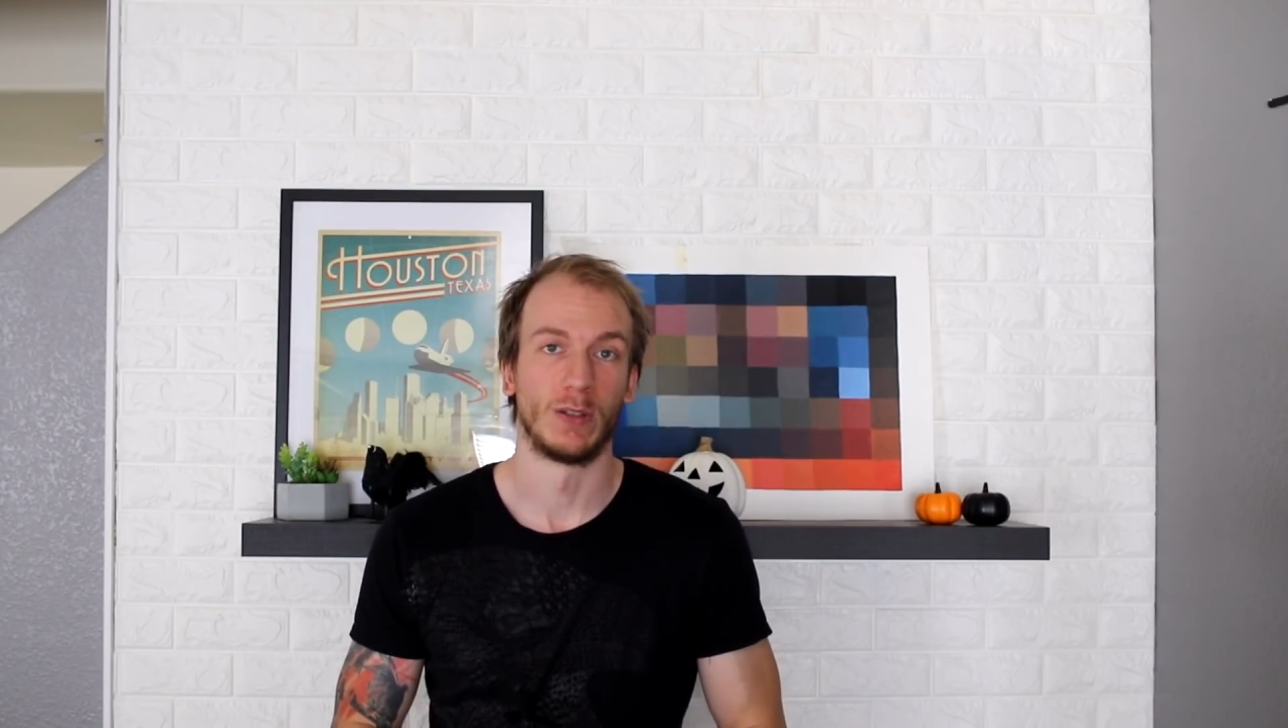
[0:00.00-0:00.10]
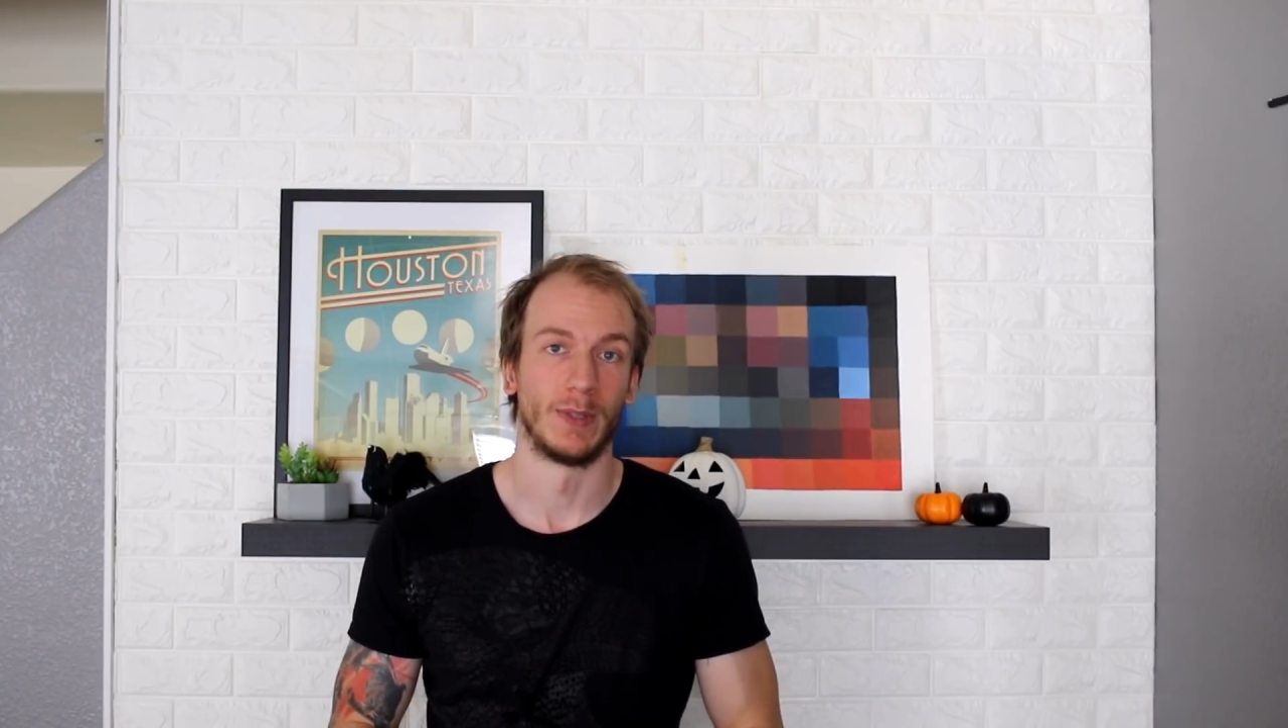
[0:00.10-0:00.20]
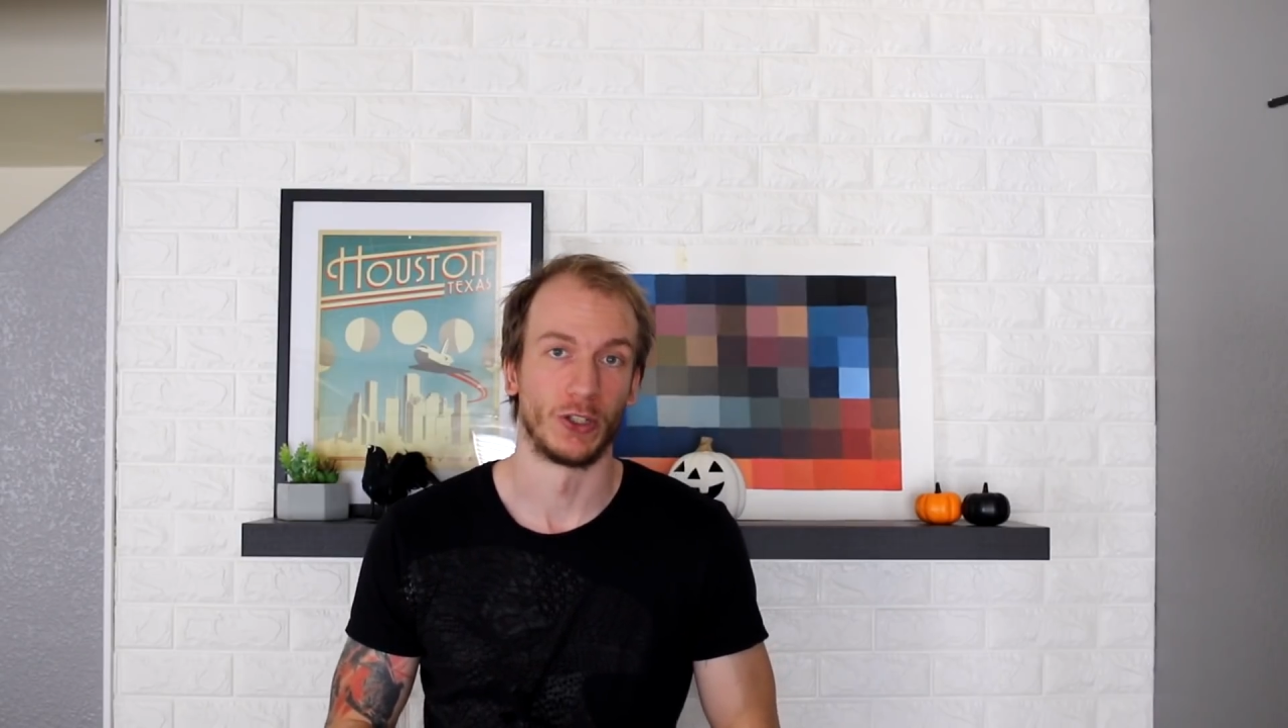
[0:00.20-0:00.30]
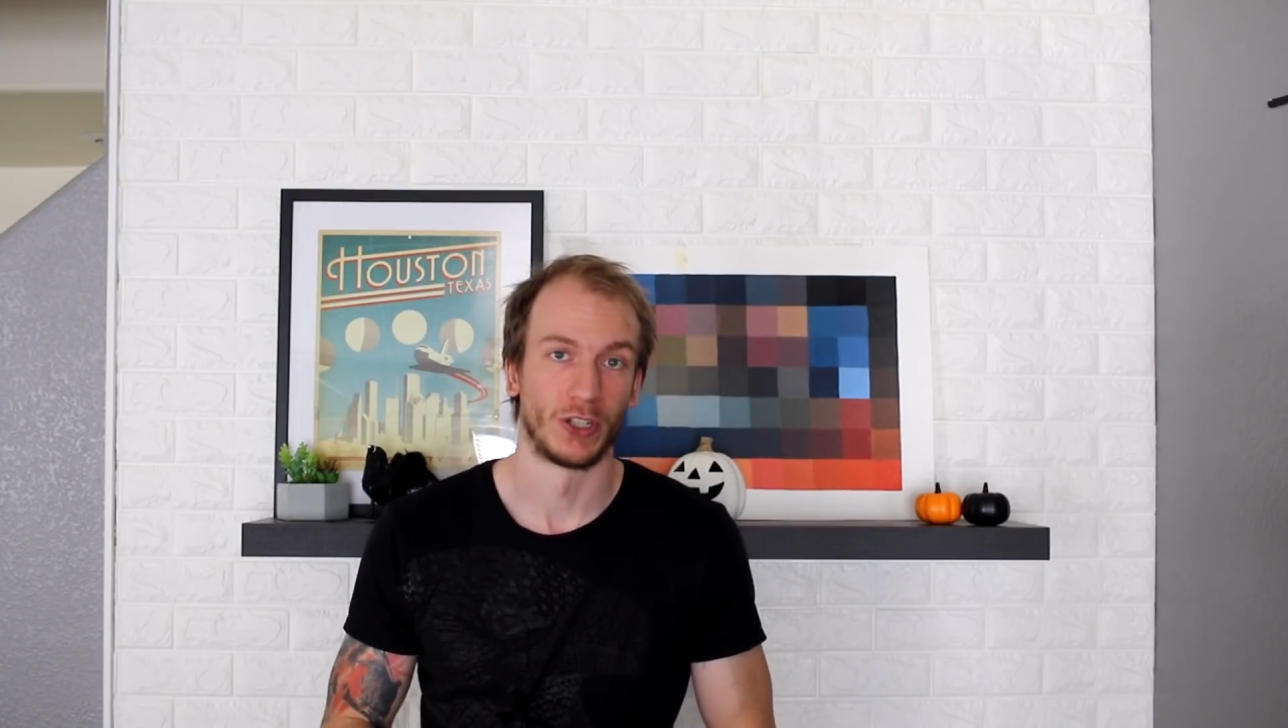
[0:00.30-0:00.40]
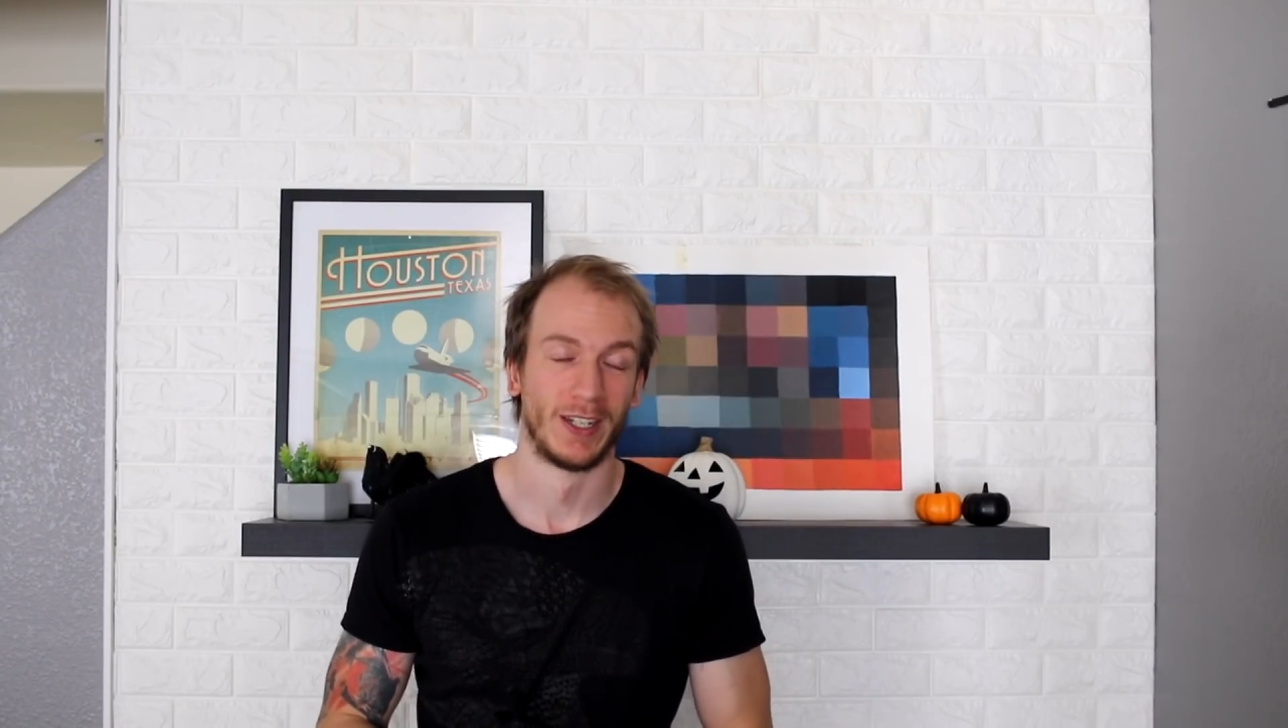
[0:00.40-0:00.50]
to
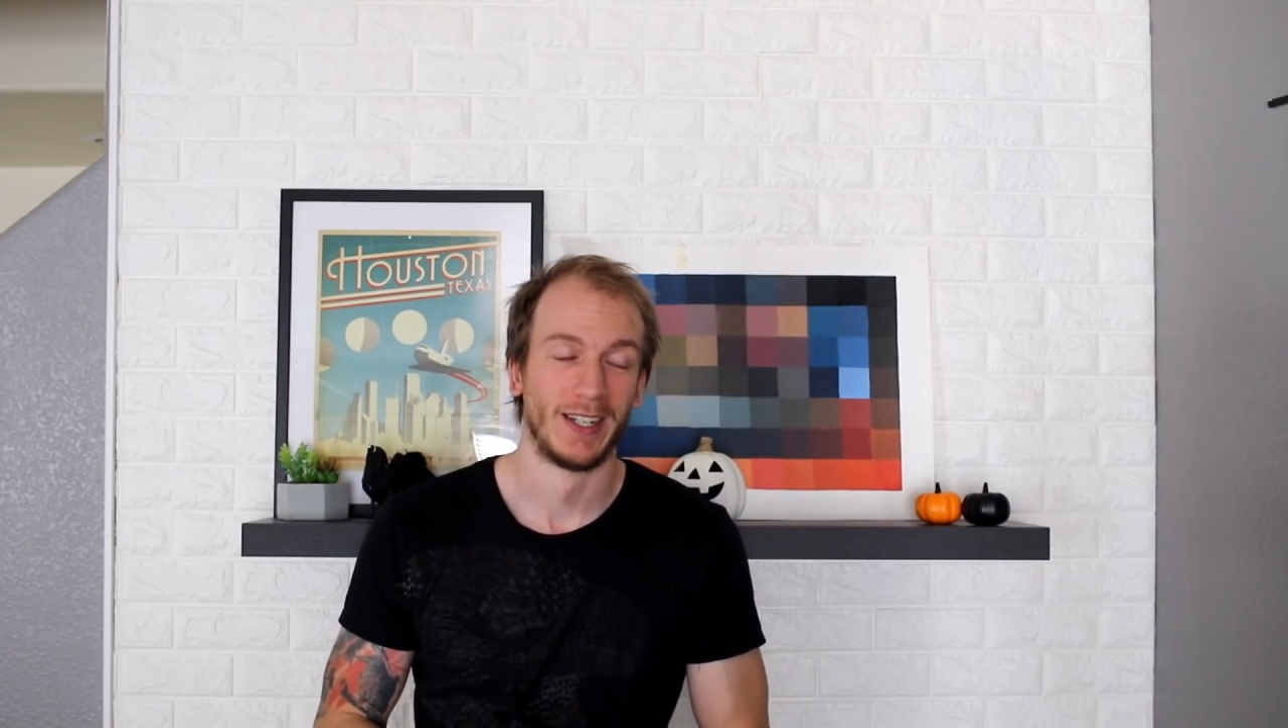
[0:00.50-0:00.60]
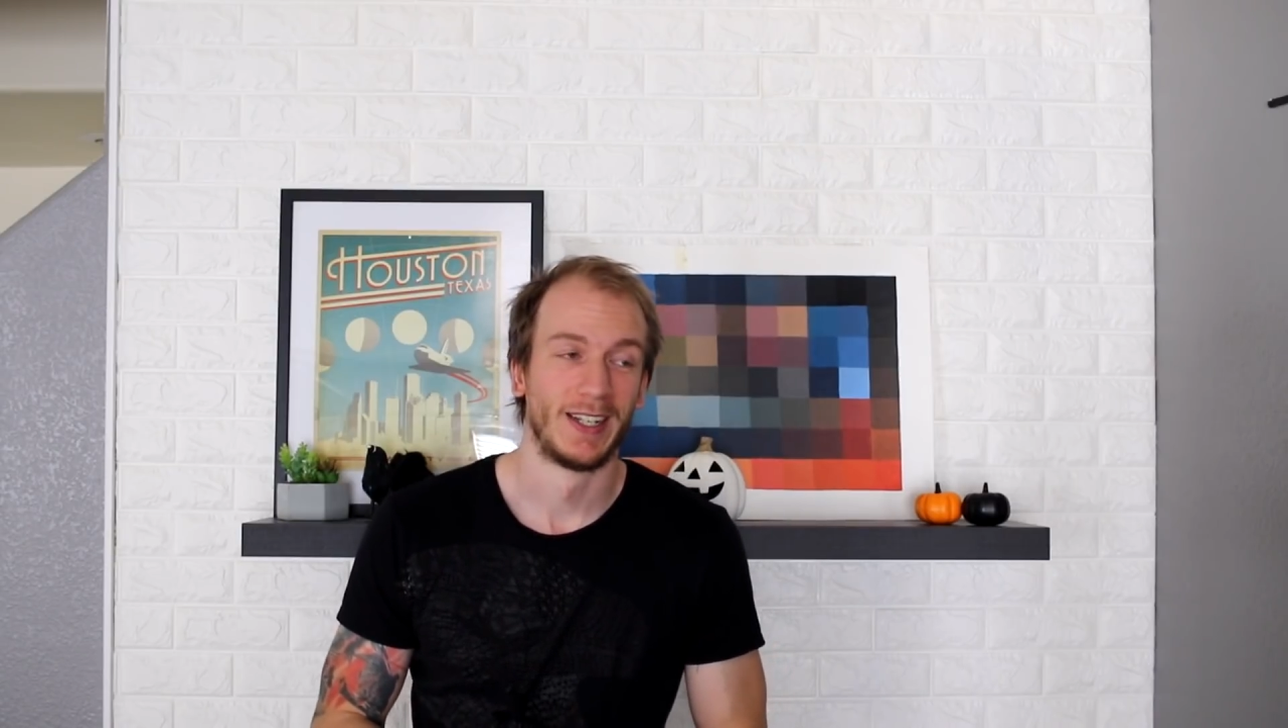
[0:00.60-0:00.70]
image